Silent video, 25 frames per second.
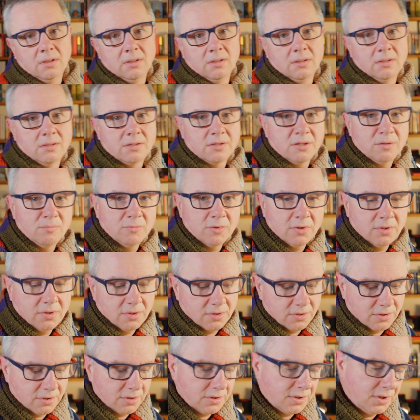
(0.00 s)
And something that
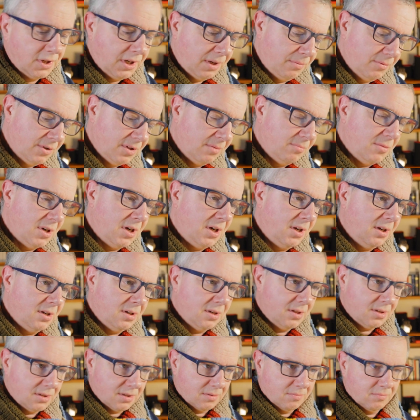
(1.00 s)
just came to mind
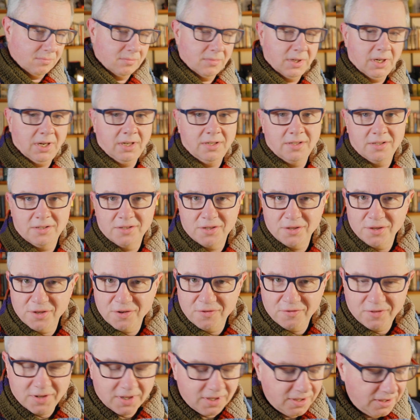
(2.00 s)
as I'm editing the
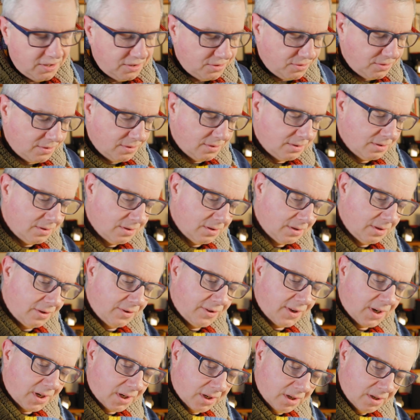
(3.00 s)
video and
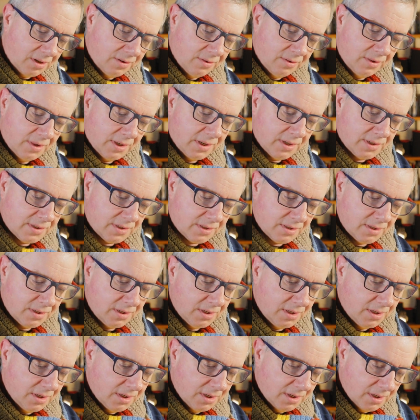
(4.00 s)
thinking on this
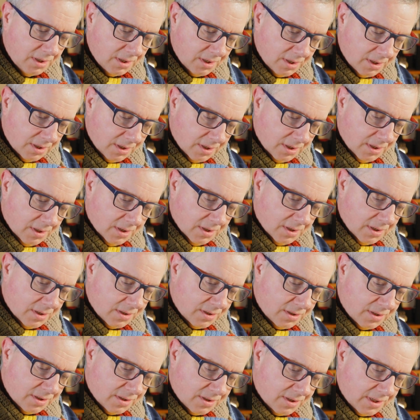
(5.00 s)

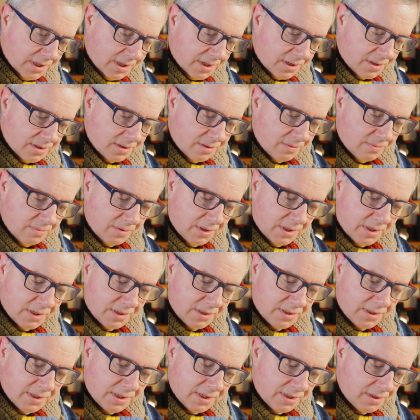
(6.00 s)
is the section where it
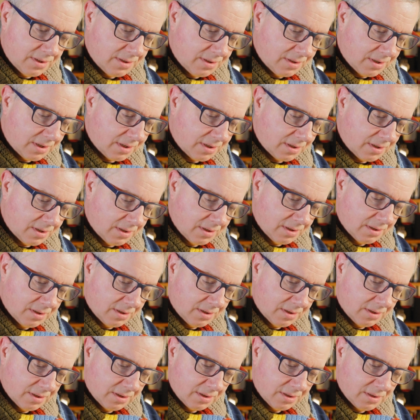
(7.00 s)
says that
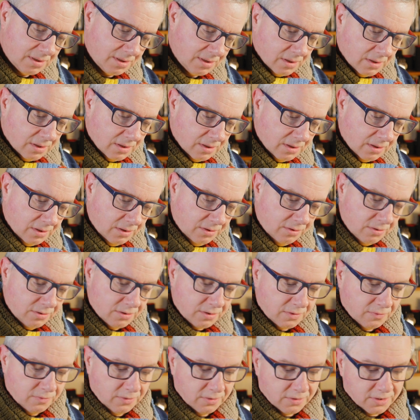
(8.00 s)
the
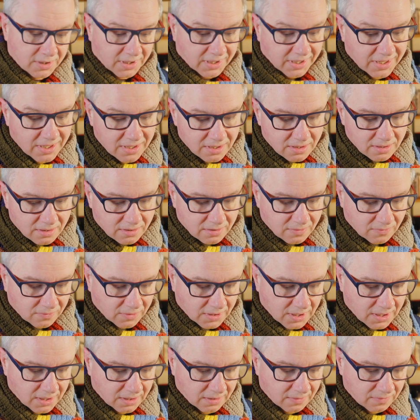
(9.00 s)
user feels a keenness of
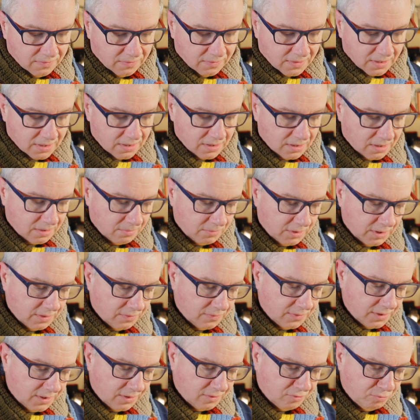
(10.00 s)
life and
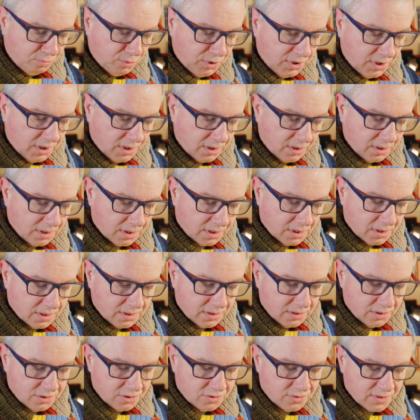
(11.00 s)
uplifting of being that can
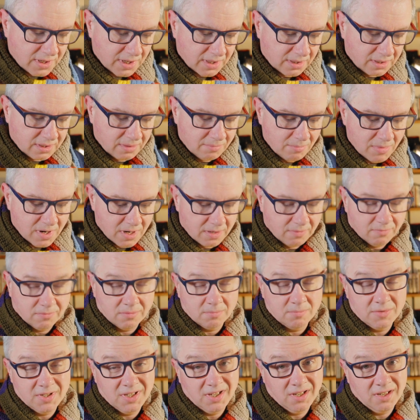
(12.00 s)
distract a man
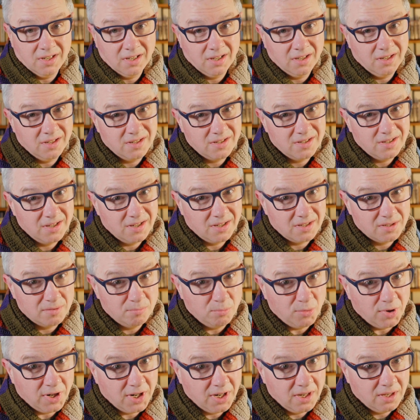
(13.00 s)
from taking his next
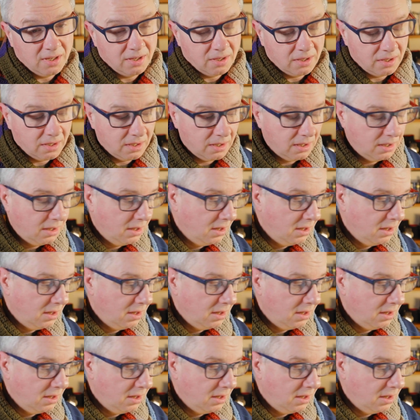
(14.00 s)
breath.